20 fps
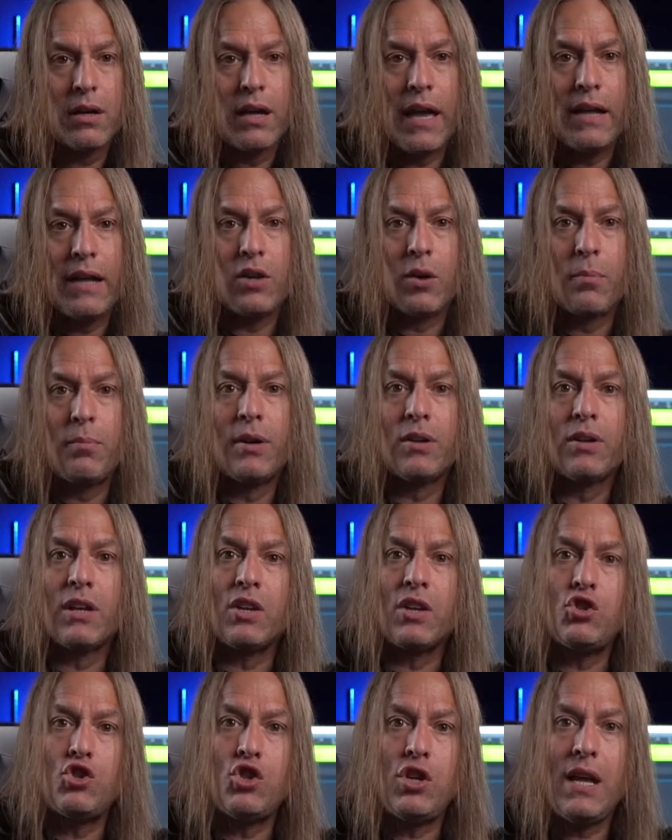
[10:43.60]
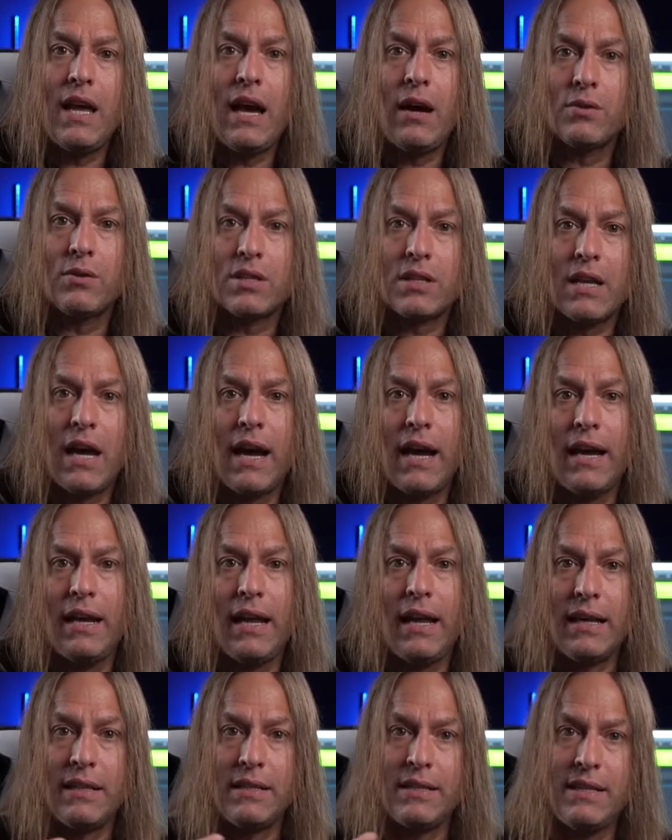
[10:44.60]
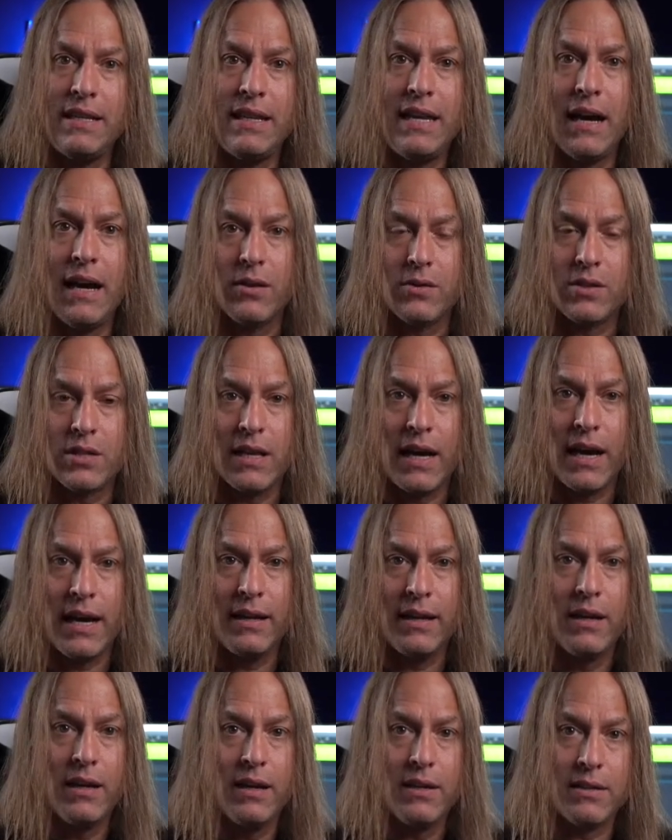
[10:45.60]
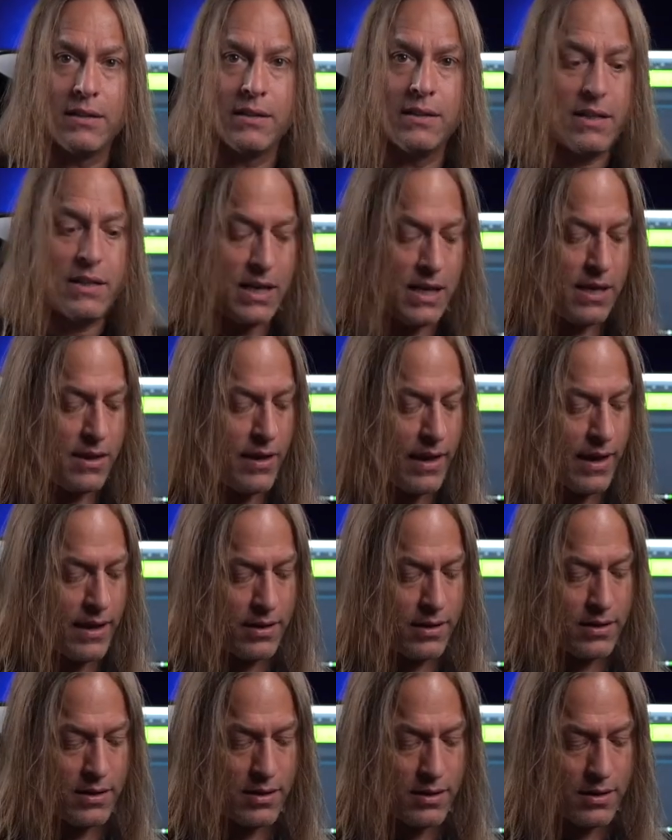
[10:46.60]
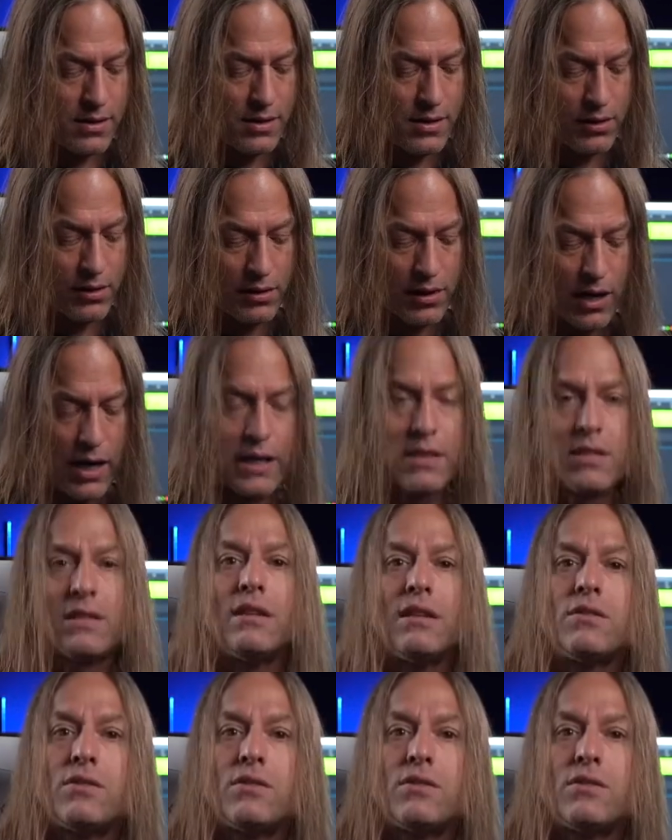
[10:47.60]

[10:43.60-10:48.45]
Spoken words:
okay, and you're building G outside and D outside, D then locks